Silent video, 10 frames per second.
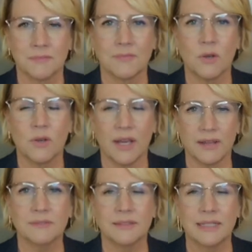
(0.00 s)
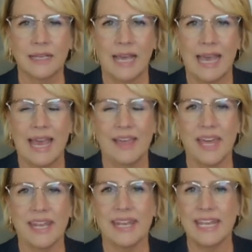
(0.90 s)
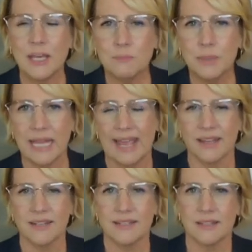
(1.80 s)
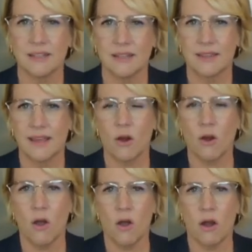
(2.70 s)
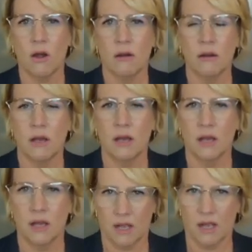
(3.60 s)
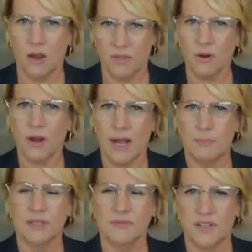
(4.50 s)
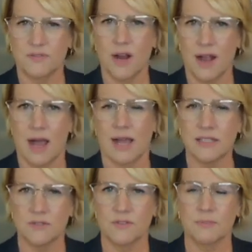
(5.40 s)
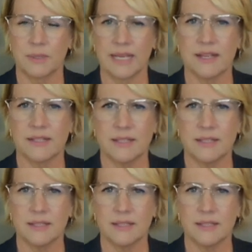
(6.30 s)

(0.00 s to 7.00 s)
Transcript: Okay. And then an implant. There are uh, are there a couple of different kinds of implants?